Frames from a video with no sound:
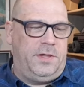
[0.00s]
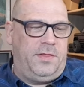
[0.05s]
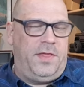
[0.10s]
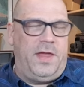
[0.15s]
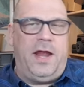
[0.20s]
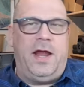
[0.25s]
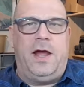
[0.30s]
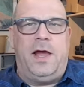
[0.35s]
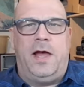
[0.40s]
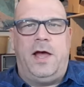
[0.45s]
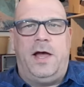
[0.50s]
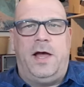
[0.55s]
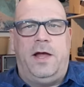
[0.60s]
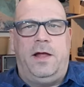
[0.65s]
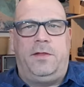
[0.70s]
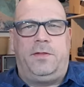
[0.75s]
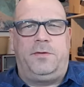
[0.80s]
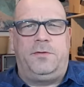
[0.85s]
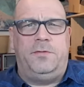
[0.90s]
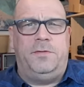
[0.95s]
uh, there
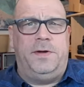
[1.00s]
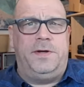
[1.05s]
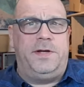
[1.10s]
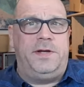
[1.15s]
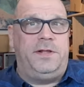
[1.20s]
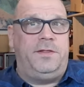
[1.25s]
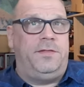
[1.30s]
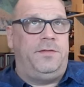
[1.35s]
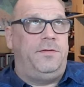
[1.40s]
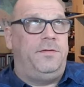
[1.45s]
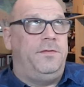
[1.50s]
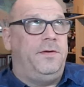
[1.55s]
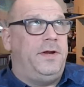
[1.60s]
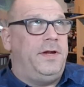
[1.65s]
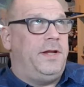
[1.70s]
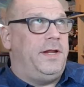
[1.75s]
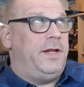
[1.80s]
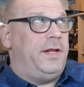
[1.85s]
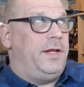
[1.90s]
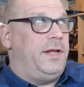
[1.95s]
are
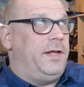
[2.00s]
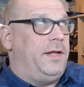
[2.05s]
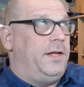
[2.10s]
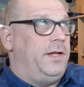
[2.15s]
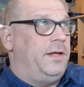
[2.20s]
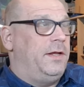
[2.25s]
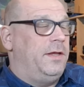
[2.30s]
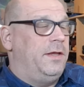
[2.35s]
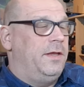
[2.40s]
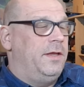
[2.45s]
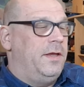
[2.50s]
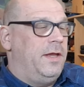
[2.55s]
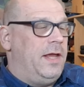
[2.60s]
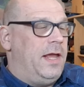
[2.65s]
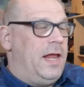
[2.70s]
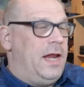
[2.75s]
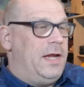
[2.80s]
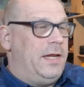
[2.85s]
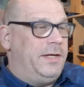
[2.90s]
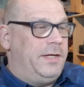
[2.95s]
23
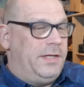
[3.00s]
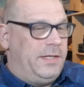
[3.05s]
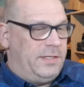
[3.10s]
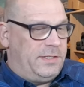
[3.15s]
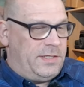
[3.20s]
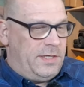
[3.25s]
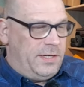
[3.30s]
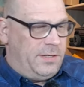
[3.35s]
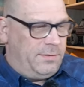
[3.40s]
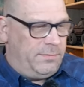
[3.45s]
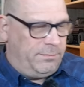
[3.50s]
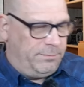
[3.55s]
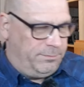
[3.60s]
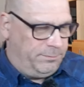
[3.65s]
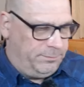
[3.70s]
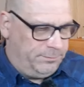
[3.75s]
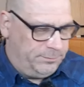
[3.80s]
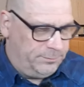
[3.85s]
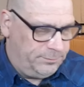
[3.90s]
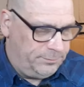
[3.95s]
LEDs in
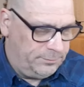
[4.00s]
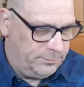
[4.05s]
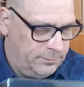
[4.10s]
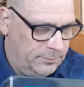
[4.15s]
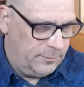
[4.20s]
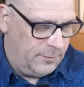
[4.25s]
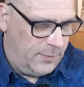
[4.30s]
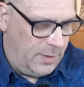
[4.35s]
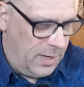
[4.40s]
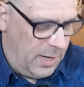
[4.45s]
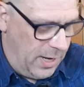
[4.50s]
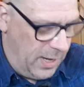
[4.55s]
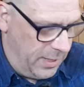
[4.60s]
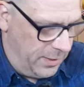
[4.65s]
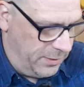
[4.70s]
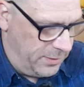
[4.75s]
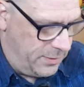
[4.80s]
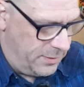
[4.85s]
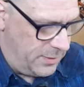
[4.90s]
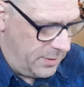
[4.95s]

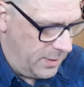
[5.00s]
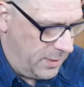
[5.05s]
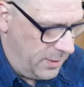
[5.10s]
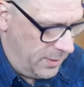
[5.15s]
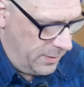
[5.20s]
and uh,